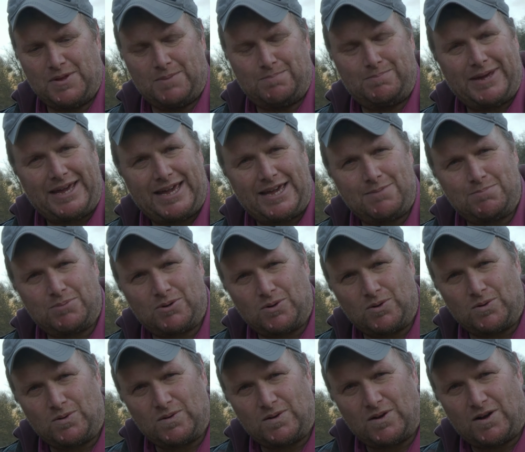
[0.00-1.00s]

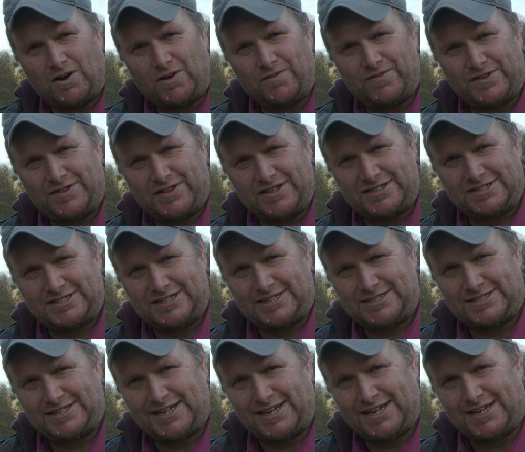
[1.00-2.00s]
people of the
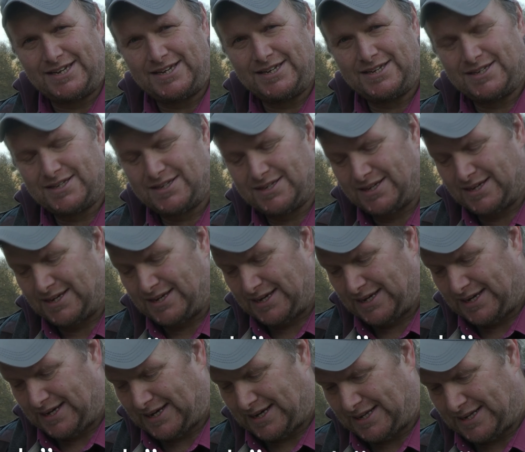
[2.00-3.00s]
city,
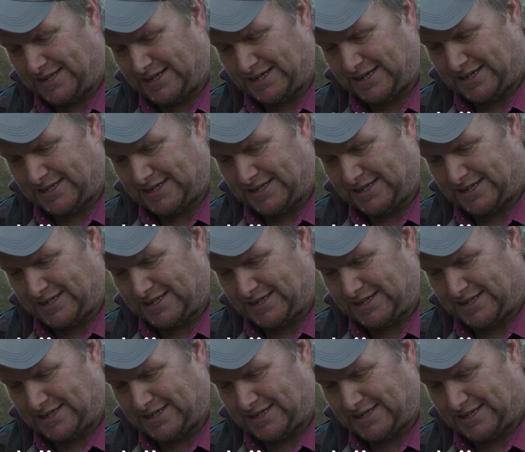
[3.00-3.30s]
and